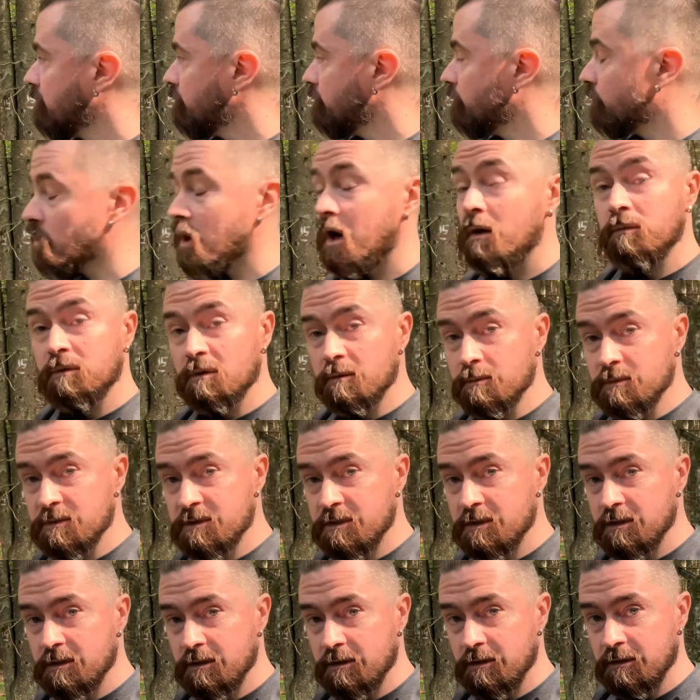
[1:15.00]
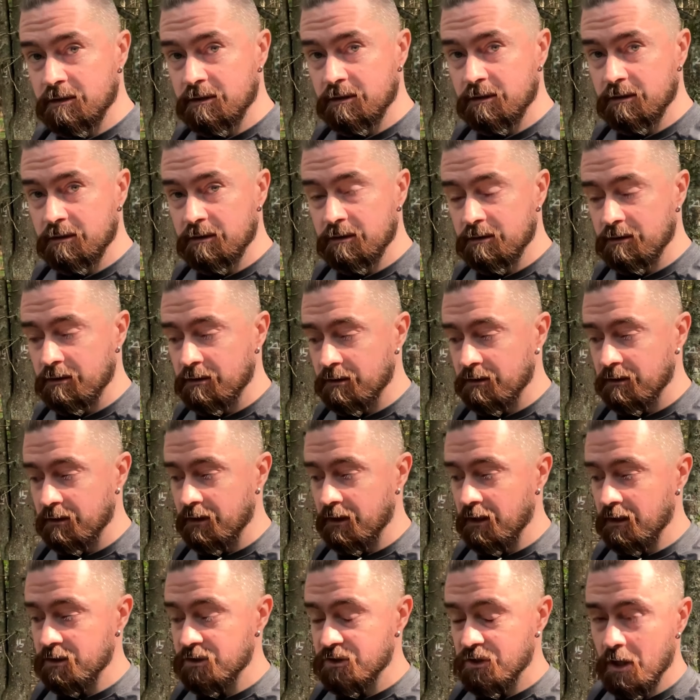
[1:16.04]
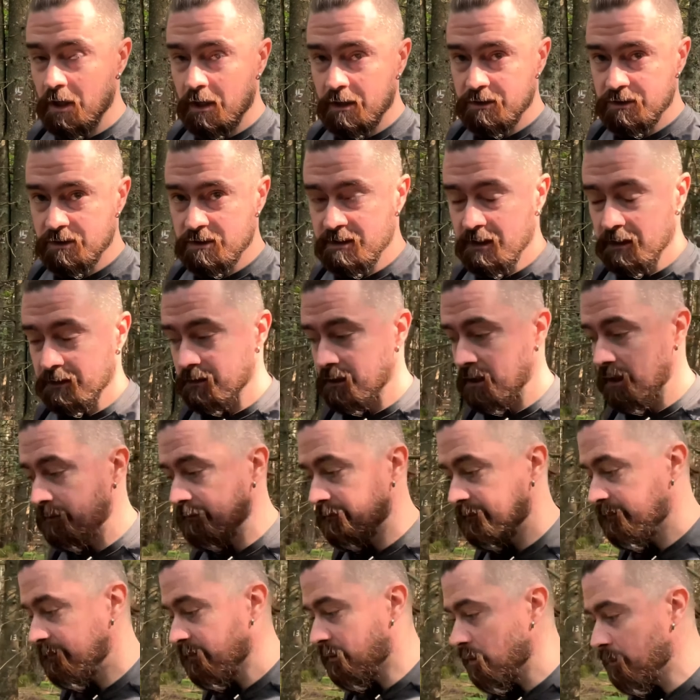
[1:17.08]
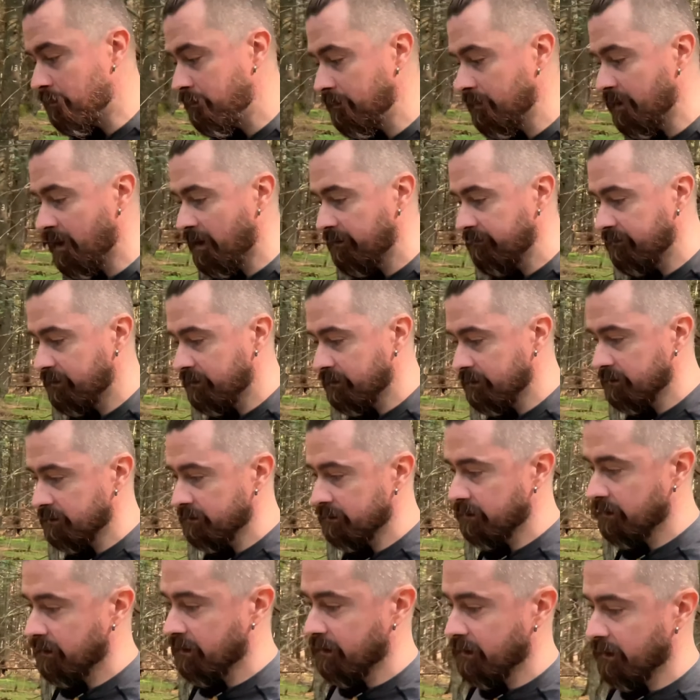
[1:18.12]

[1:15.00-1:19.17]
problems and challenges that come from having a